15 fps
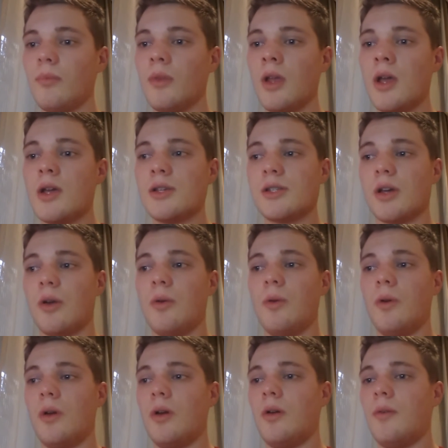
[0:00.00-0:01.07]
so
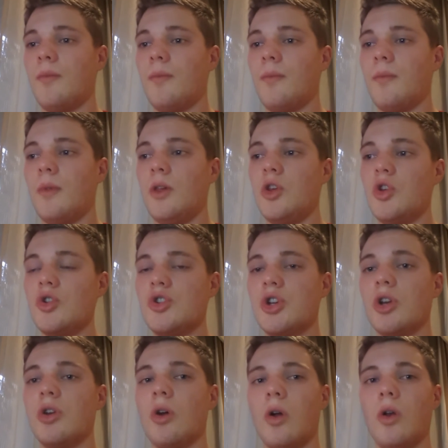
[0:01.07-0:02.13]
you should
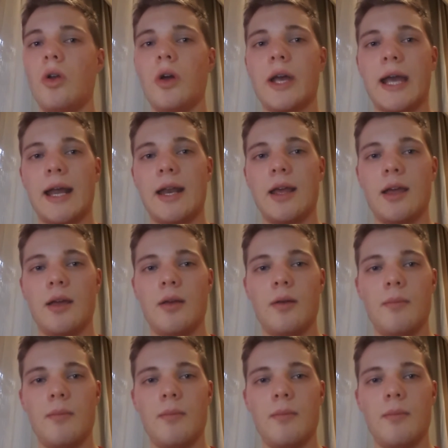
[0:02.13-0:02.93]
not look at it.